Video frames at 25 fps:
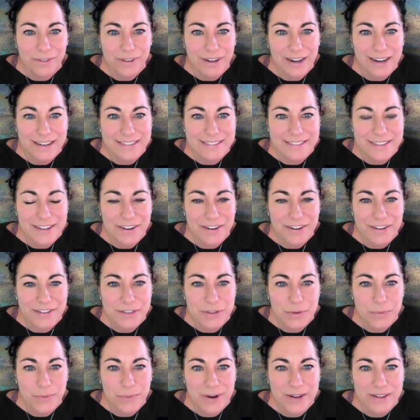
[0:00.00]
I started
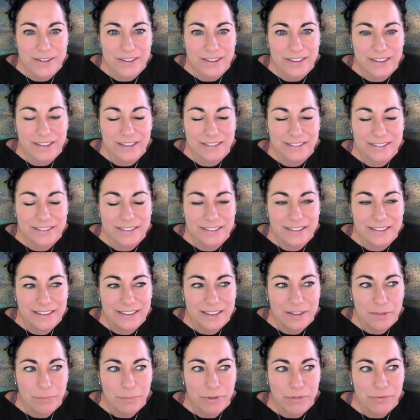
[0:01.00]
to wonder
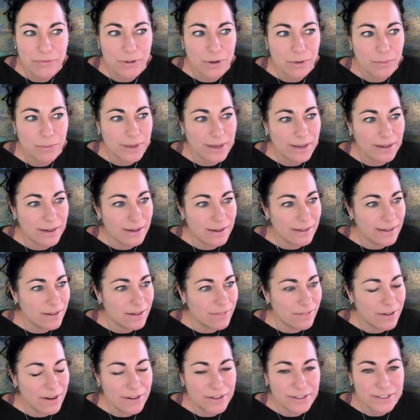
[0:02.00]
before we can
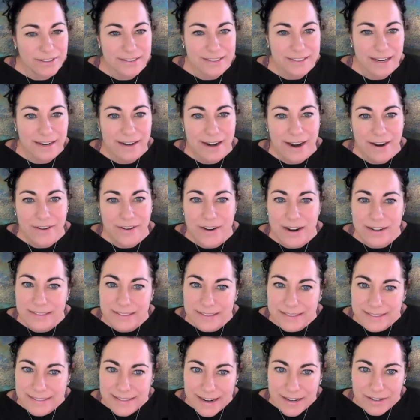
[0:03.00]
even understand how not to
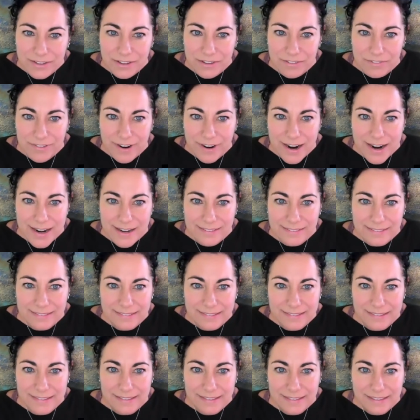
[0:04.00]

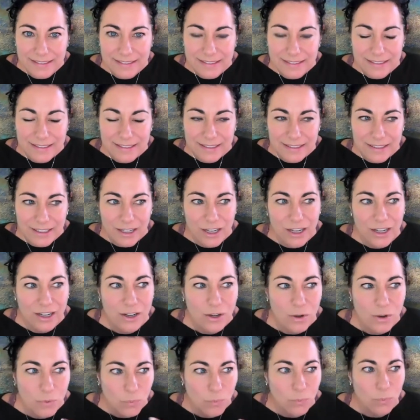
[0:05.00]
sacrifice.
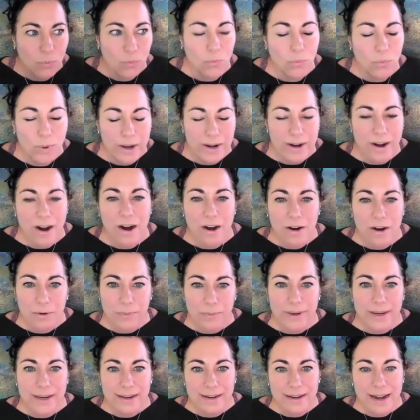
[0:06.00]
What are
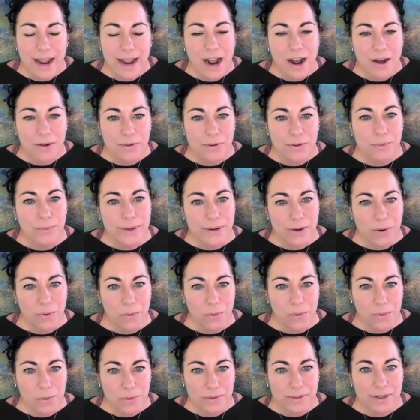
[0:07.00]
we and how do we
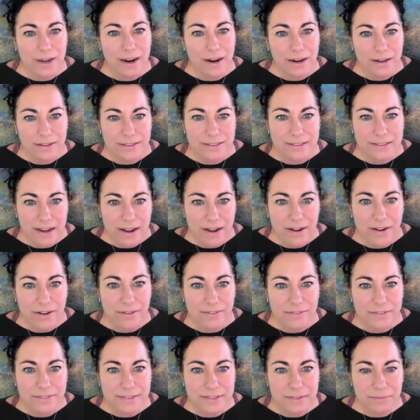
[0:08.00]
hold
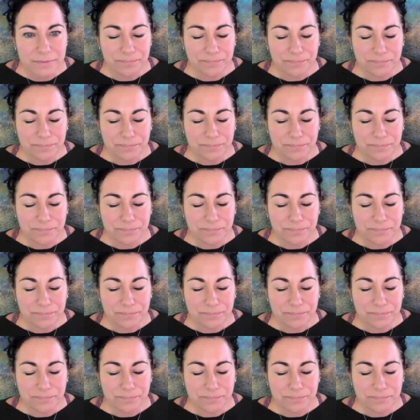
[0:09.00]
ourselves?